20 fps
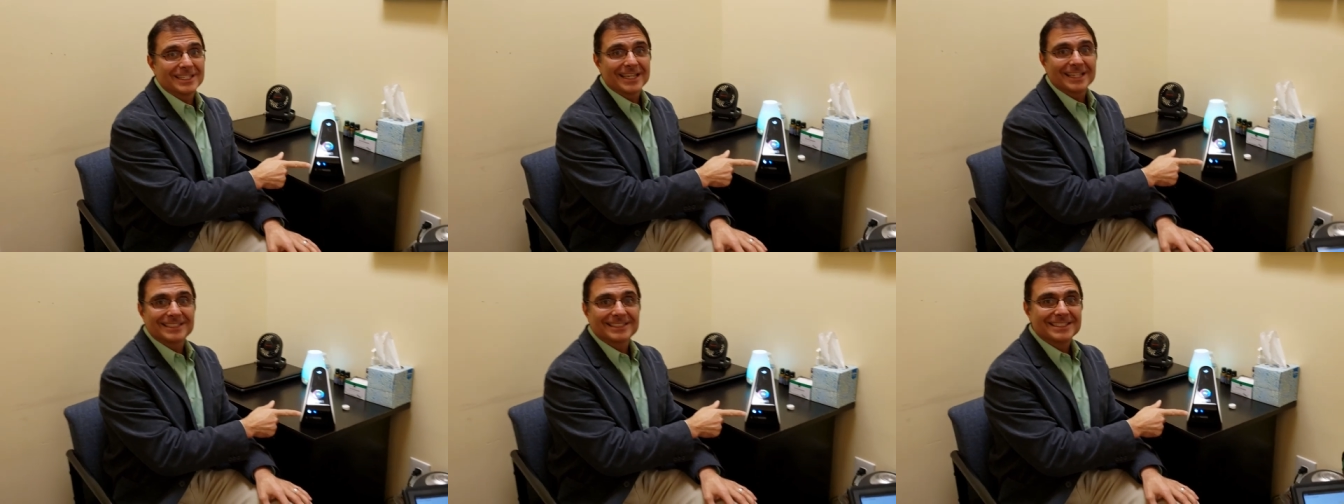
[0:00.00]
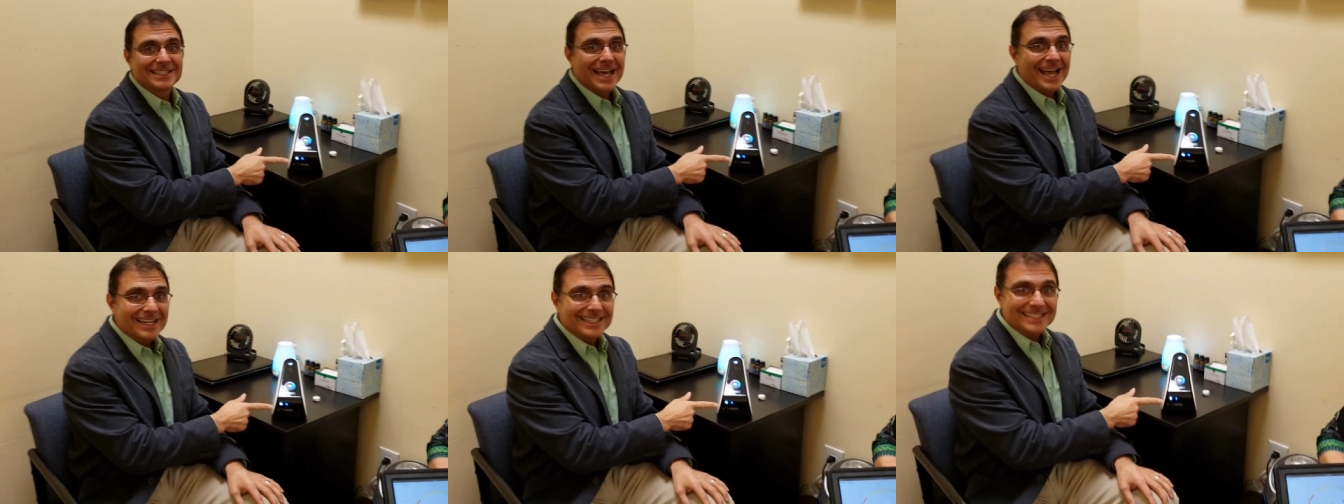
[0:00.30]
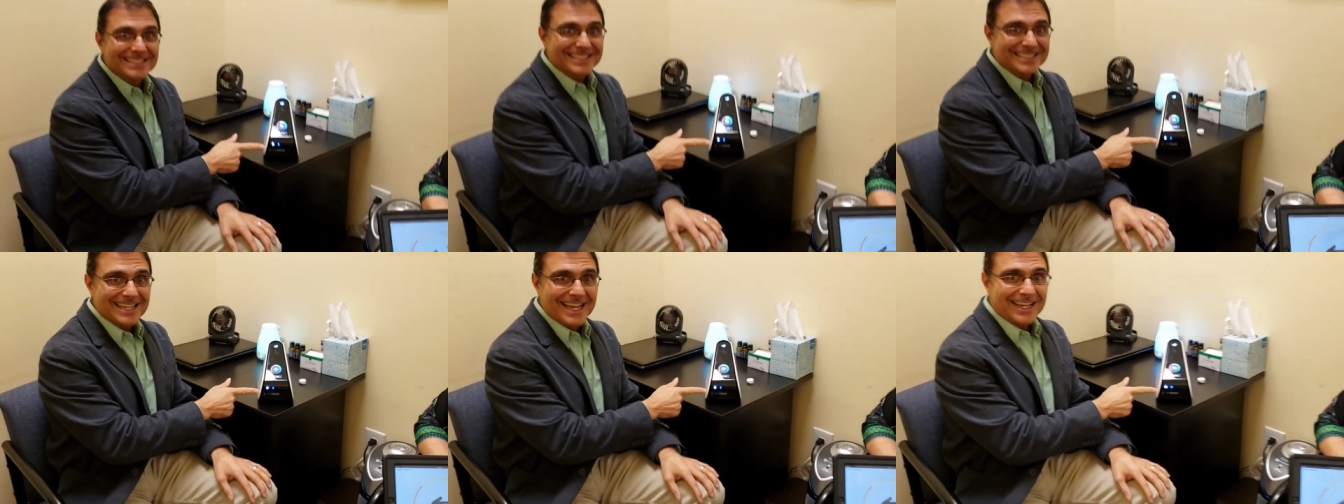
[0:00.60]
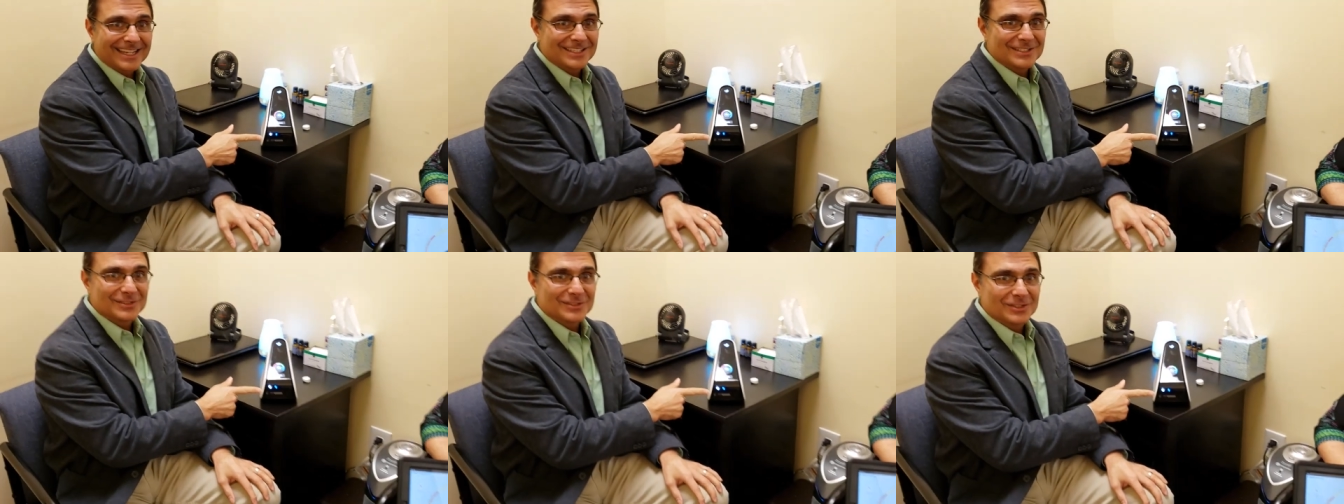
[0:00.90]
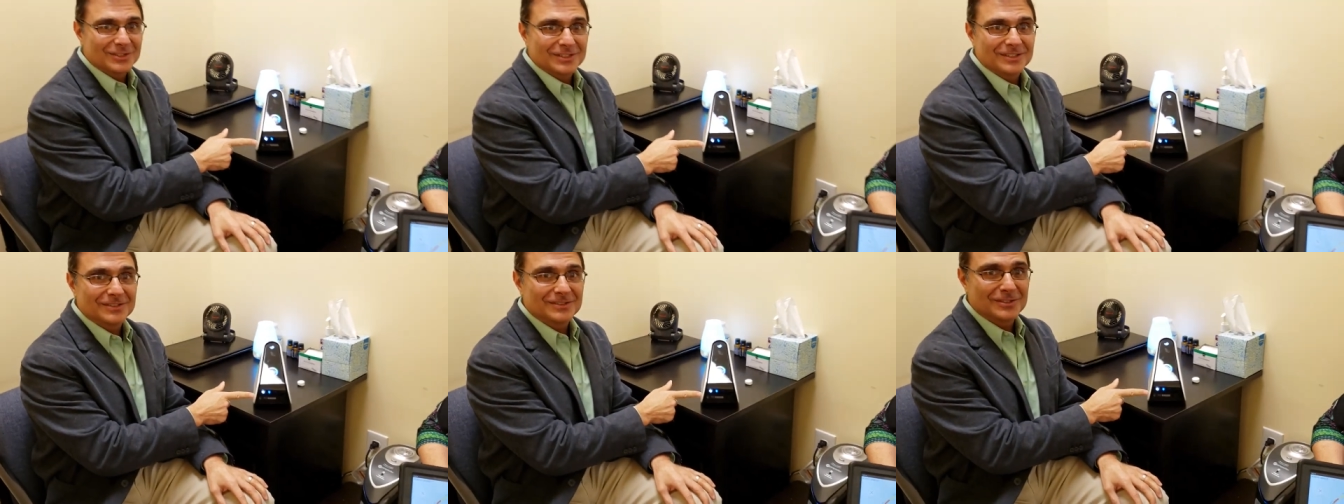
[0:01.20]
takes 90
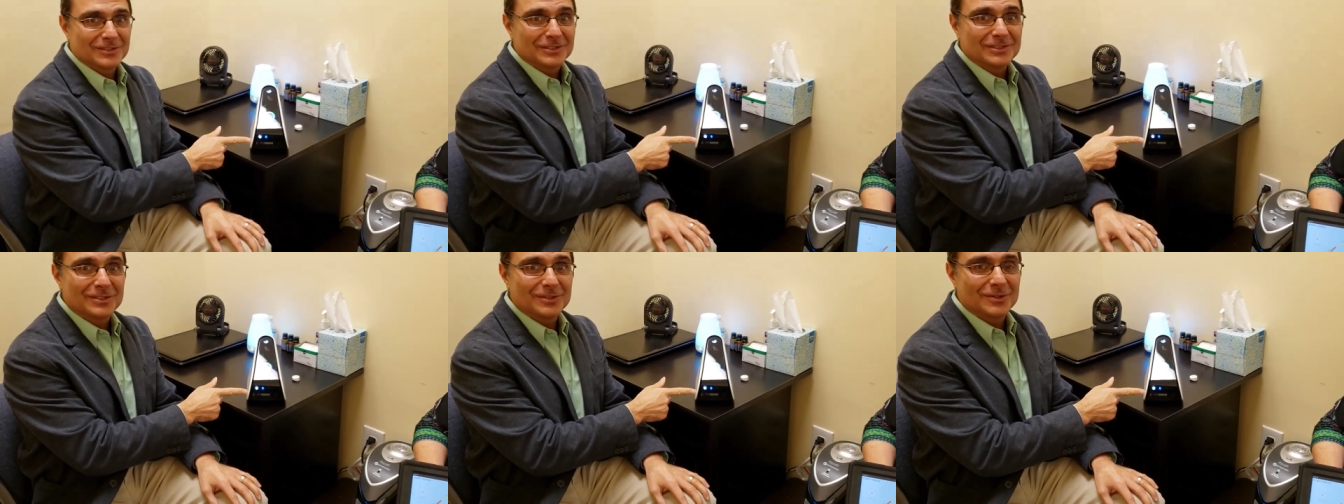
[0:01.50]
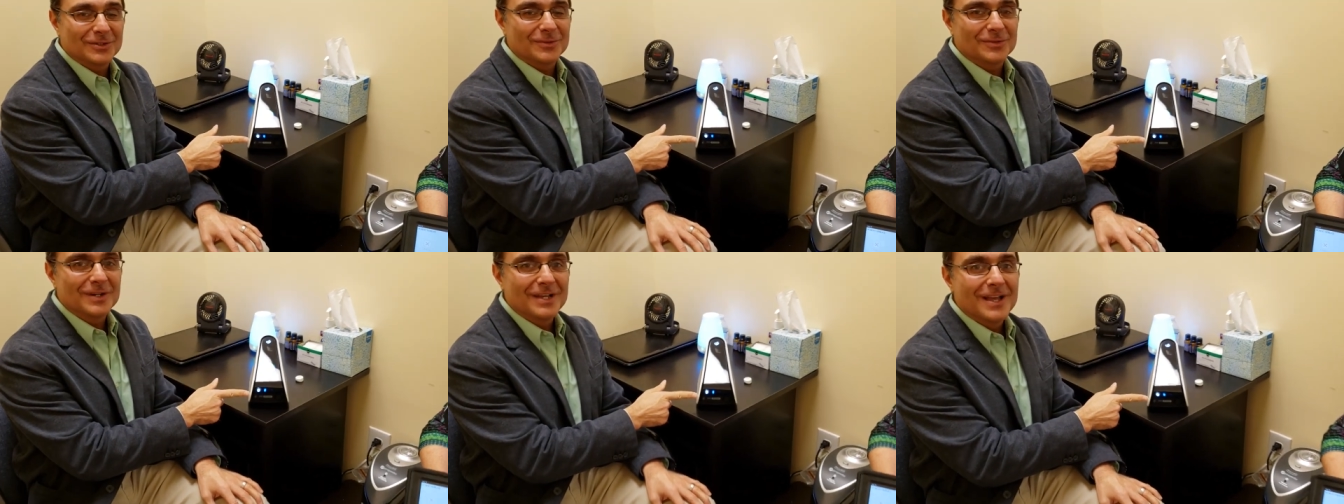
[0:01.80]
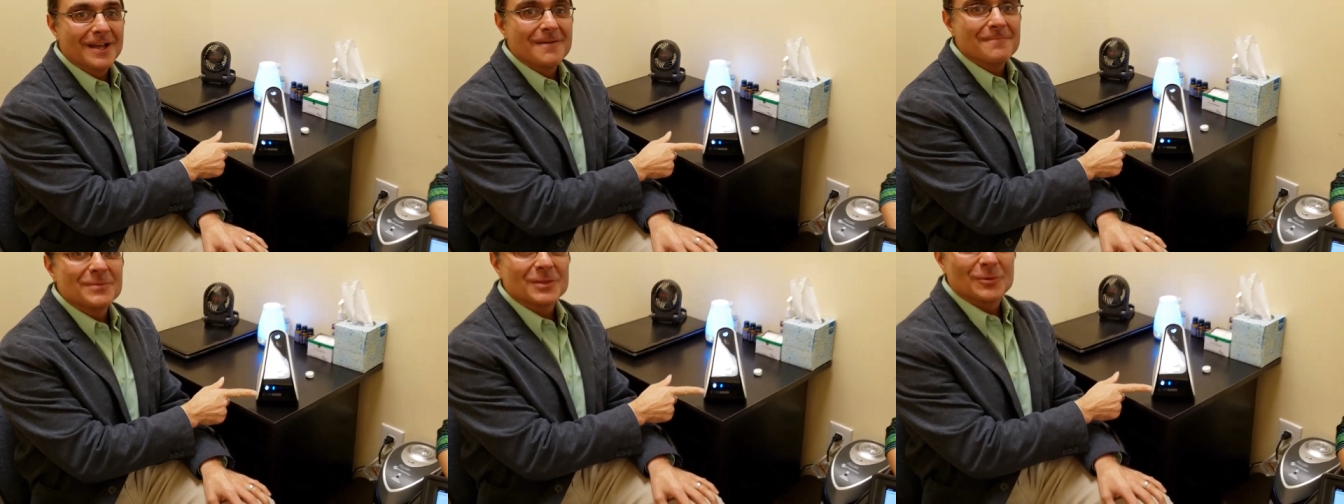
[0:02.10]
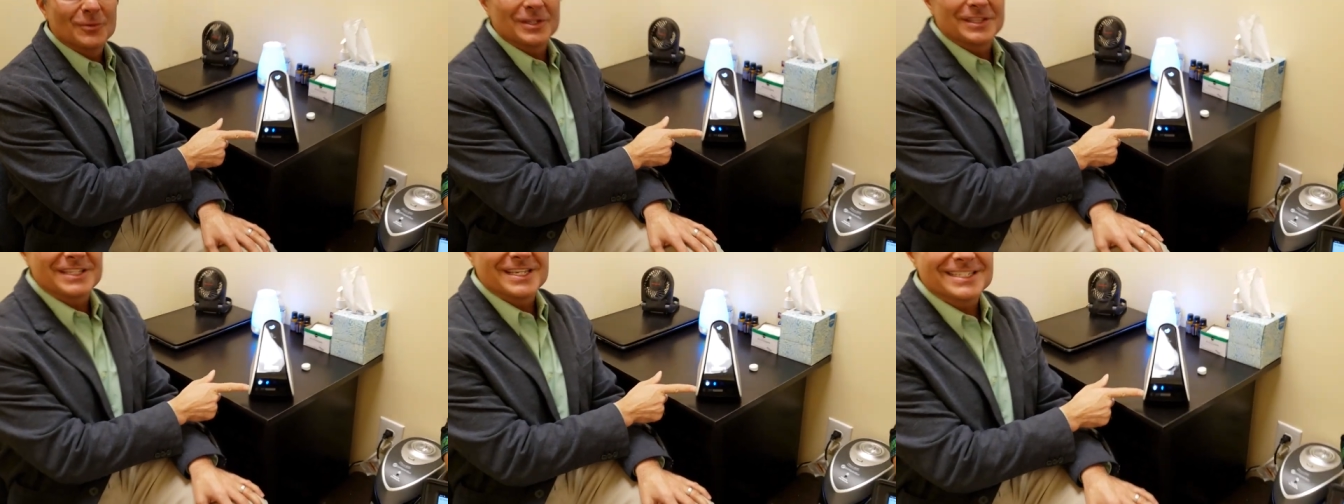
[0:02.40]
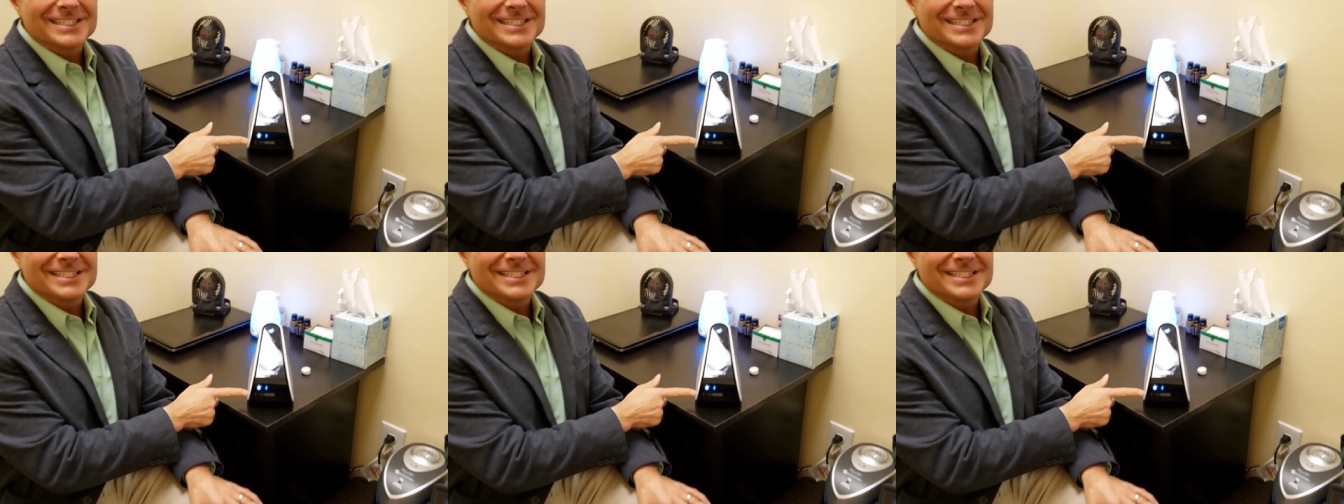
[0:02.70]
seconds to, to do. With